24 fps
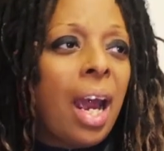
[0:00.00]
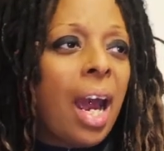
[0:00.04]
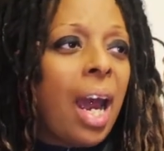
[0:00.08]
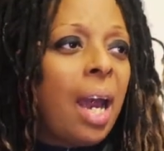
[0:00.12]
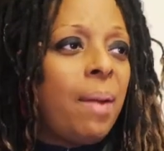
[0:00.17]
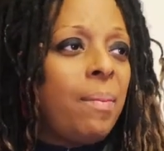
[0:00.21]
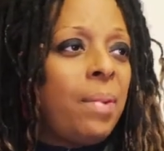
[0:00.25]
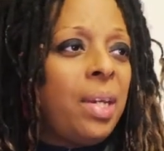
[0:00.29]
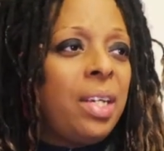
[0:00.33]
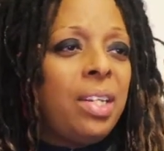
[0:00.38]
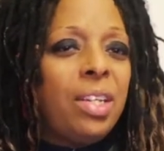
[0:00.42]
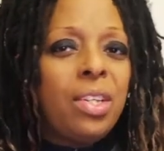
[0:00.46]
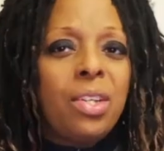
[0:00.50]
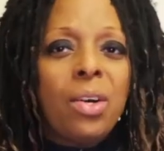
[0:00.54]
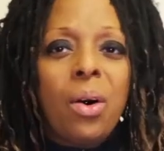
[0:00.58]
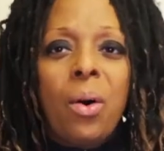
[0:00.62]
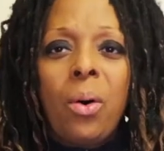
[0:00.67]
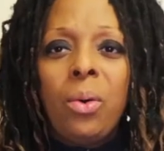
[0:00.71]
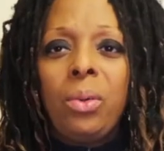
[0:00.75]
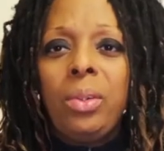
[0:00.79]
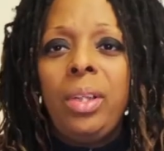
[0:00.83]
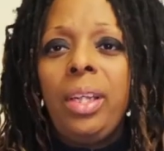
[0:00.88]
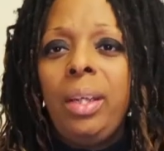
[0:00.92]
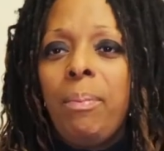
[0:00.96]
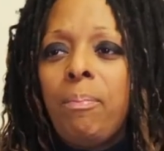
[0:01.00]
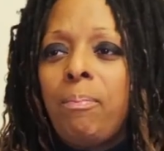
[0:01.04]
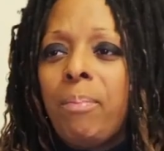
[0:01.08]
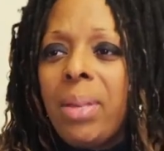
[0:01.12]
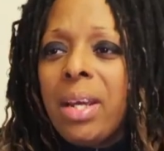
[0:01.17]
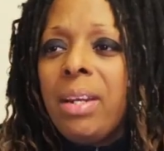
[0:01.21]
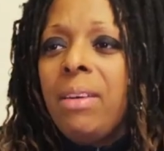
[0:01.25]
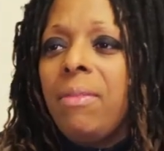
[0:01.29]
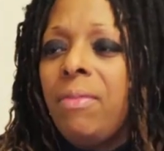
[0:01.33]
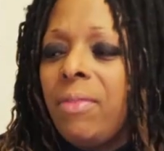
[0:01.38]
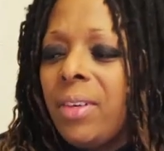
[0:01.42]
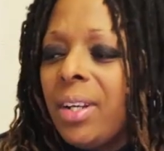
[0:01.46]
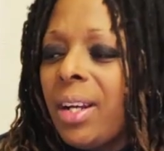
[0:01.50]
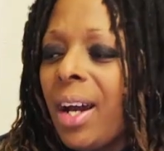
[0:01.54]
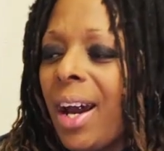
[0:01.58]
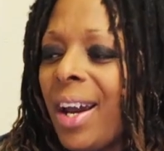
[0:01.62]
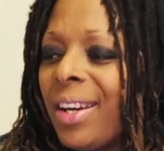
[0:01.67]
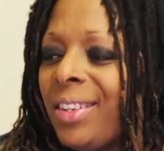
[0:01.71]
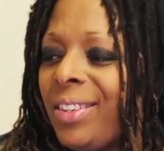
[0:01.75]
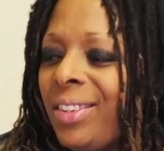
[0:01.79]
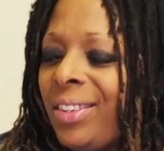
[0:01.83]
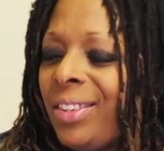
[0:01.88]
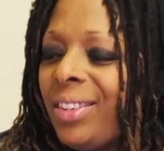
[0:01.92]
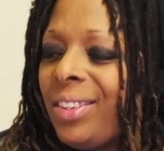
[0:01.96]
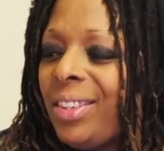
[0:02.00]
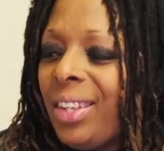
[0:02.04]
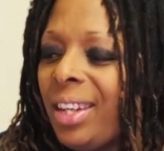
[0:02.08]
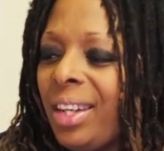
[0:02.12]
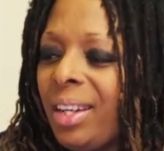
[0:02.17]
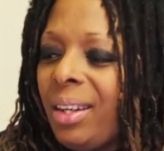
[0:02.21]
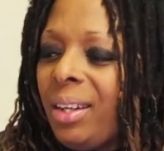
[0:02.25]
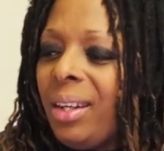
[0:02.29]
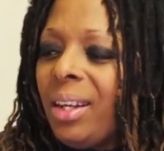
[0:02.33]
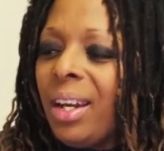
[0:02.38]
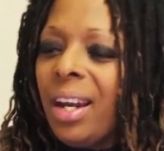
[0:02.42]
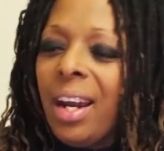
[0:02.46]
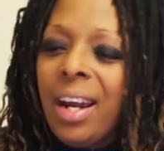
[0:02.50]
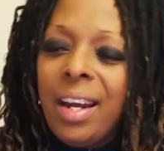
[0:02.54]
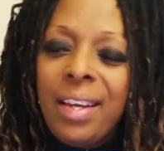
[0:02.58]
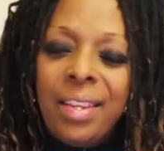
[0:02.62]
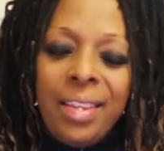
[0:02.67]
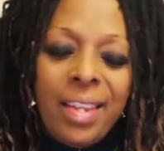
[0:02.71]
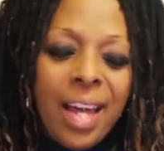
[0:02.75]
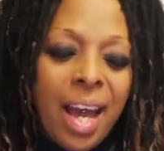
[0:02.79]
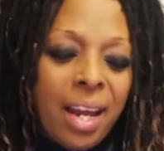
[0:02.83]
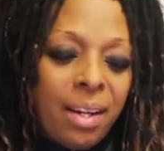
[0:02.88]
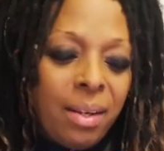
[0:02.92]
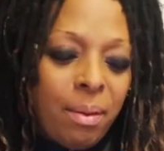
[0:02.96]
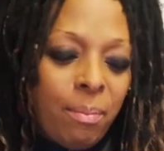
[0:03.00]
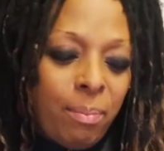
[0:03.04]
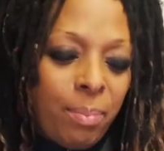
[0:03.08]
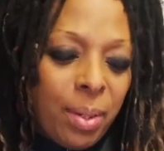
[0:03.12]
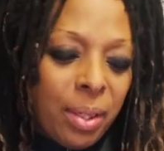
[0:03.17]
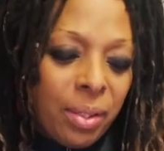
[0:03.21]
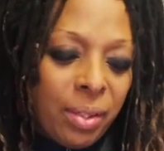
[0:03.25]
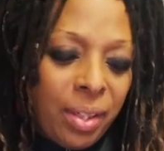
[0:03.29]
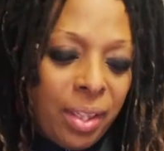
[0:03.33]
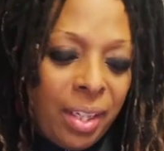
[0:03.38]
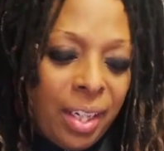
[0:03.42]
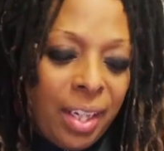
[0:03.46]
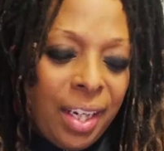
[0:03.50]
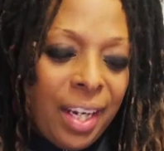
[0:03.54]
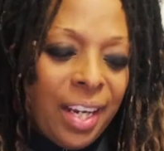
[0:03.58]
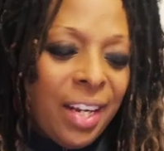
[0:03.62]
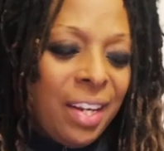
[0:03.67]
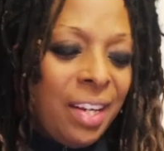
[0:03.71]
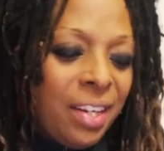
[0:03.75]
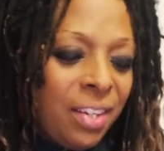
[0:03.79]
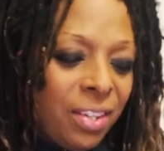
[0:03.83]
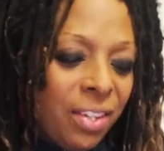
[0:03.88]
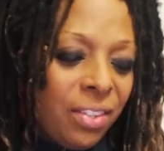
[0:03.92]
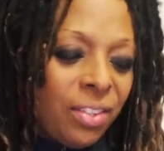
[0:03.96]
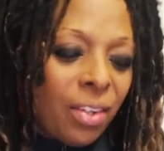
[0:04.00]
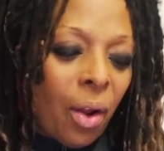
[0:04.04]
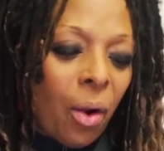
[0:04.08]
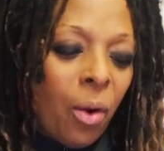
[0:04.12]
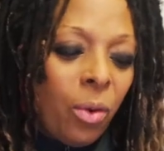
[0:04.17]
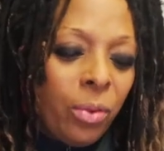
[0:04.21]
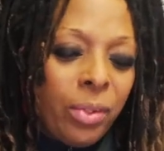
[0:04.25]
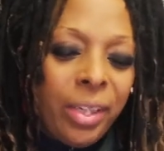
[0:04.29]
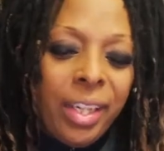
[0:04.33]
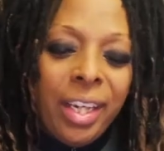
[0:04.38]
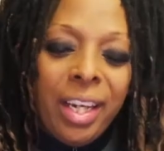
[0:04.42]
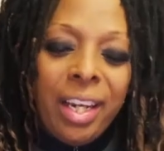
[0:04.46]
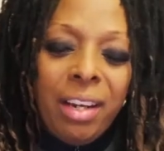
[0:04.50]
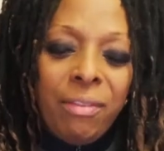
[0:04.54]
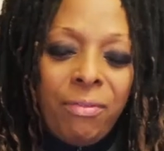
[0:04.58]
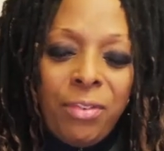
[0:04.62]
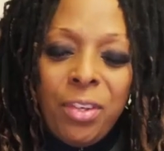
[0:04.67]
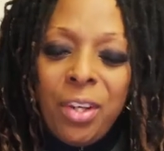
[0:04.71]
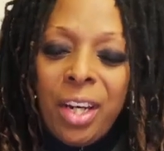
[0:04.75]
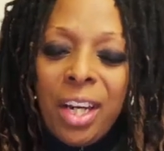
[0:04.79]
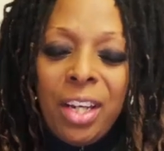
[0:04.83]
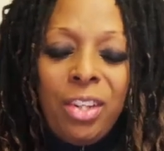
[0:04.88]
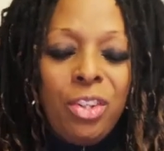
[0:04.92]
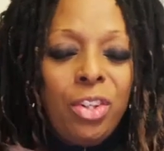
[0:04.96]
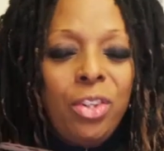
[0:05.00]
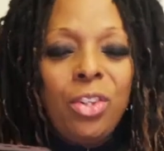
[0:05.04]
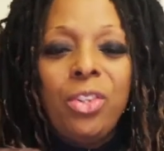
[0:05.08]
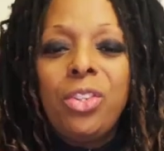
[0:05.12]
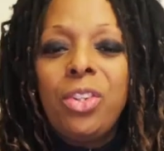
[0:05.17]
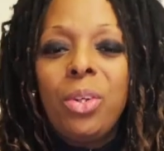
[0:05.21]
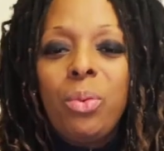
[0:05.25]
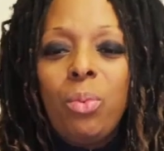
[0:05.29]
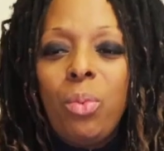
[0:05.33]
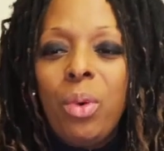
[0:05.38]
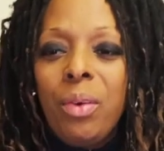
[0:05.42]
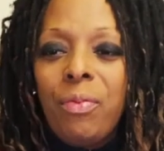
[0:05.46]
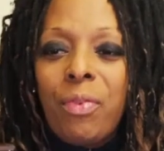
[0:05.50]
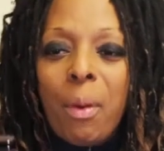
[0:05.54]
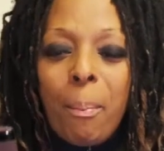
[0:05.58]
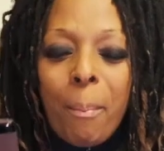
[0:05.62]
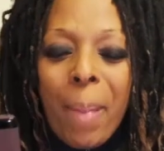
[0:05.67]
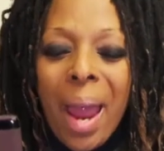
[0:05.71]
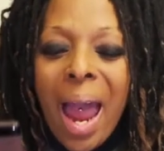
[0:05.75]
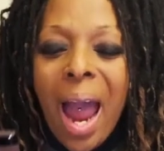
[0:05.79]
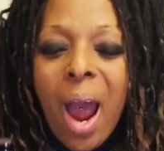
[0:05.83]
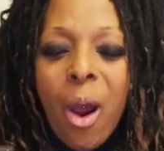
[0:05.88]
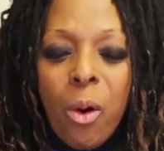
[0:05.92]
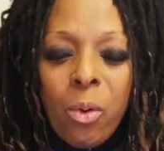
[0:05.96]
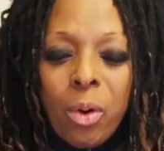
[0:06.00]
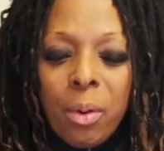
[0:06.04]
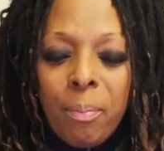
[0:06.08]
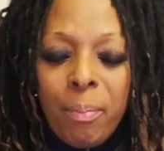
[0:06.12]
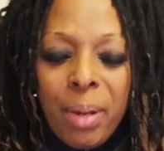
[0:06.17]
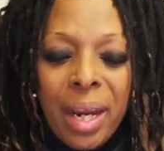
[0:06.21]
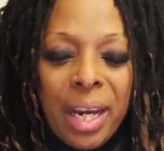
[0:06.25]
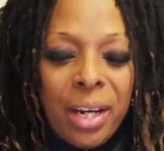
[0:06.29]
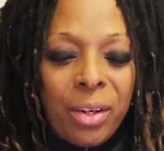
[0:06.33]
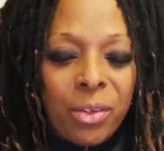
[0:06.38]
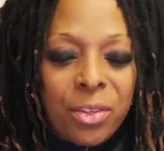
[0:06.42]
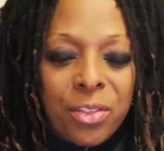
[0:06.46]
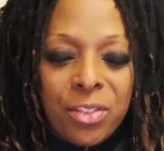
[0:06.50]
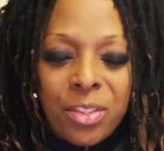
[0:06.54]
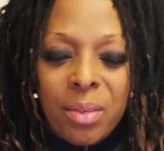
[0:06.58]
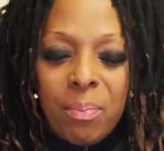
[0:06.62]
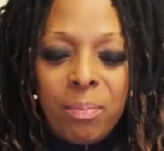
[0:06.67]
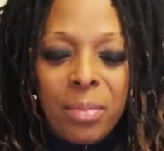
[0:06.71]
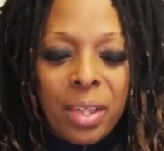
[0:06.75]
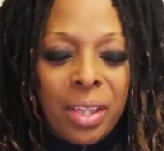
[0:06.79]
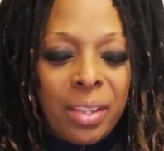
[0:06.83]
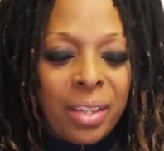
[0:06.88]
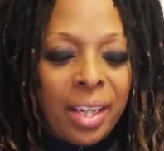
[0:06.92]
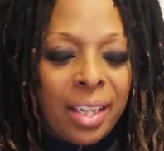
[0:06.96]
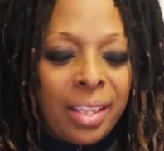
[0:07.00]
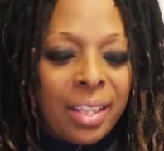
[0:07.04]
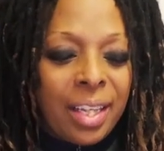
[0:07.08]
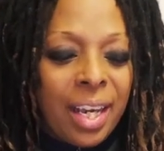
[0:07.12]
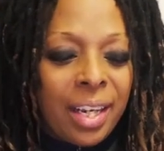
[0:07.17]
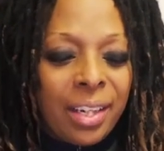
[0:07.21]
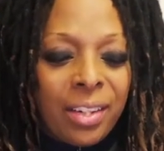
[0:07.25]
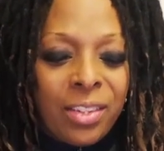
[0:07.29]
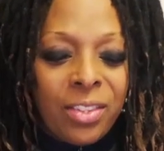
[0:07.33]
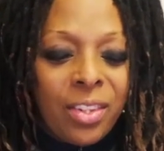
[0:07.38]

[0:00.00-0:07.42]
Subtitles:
I mean, the only benefit I see that ability is only if you can use it with a power bank or something like that.